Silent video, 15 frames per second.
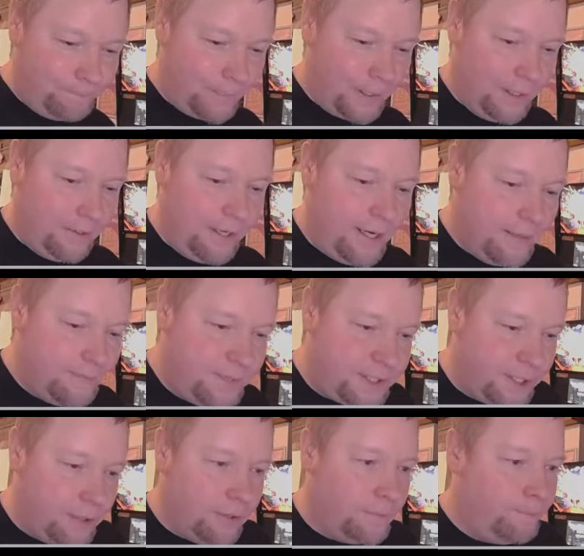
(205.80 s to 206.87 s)
right,
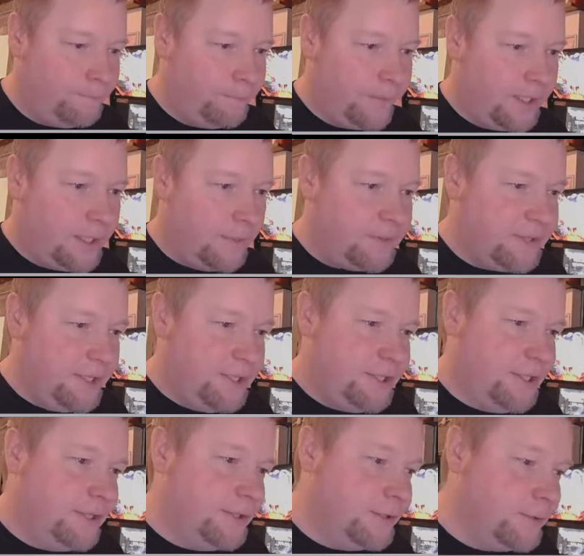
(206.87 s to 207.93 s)
so a couple things you
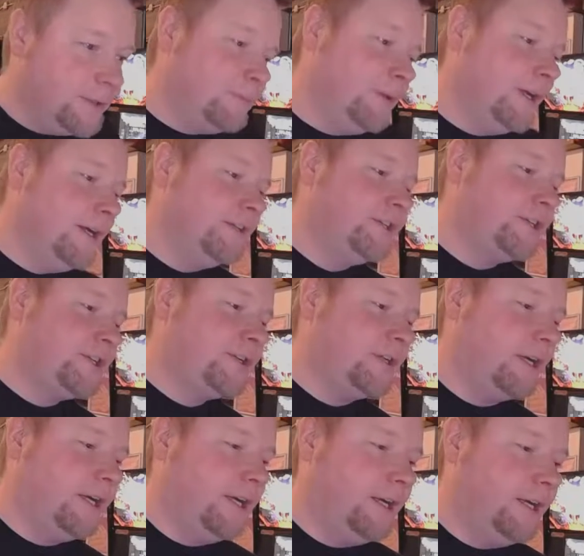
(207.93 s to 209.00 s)
could do on the plunge.
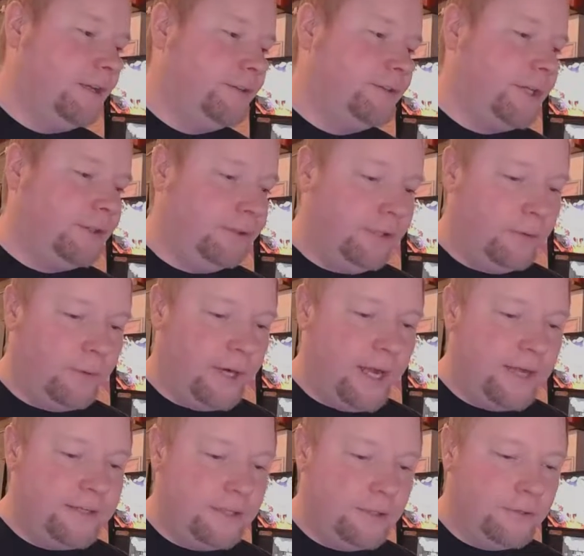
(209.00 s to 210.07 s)
Generally what
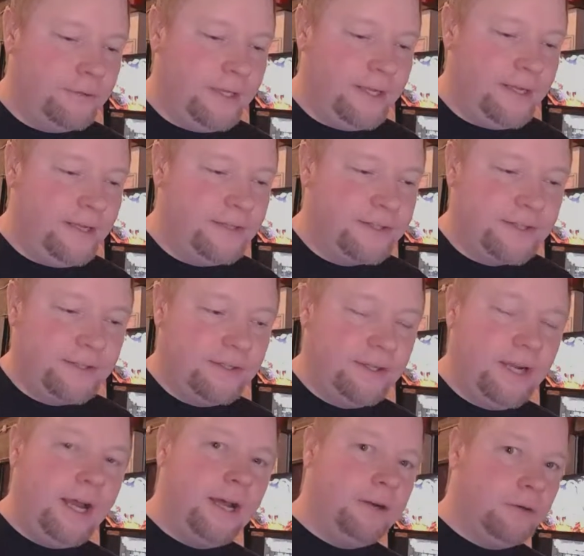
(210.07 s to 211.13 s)
I do is
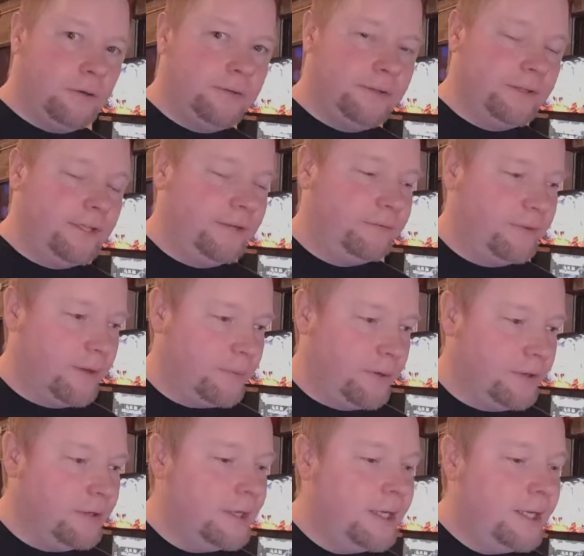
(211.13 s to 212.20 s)
not holding the left
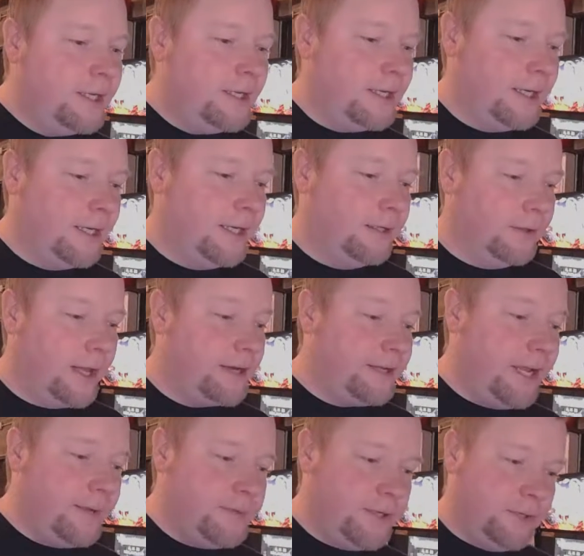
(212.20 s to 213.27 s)
flipper. A lot of
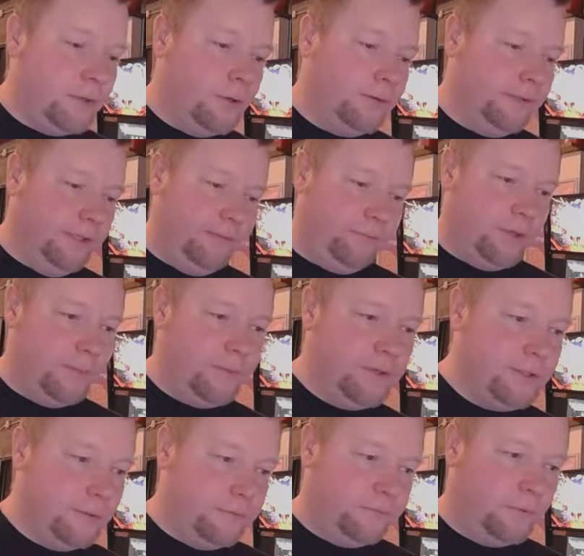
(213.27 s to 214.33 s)
games you can hold in the left flipper,
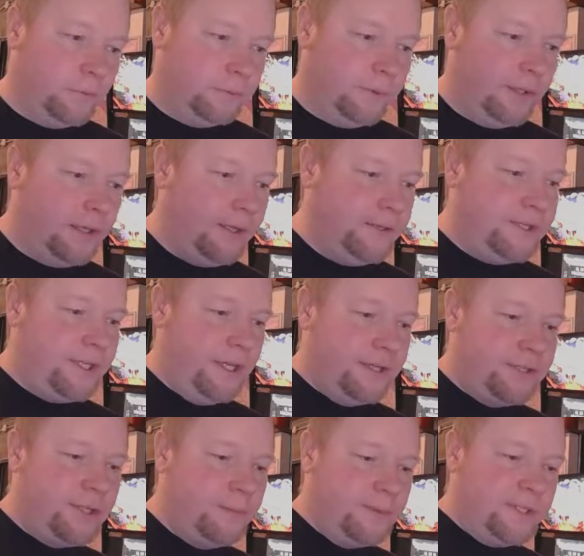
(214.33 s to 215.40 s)
do a full plunge, get a
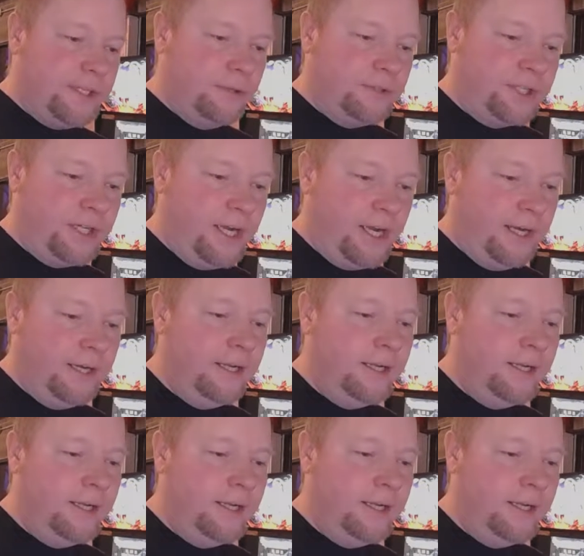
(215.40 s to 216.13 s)
super skill shot.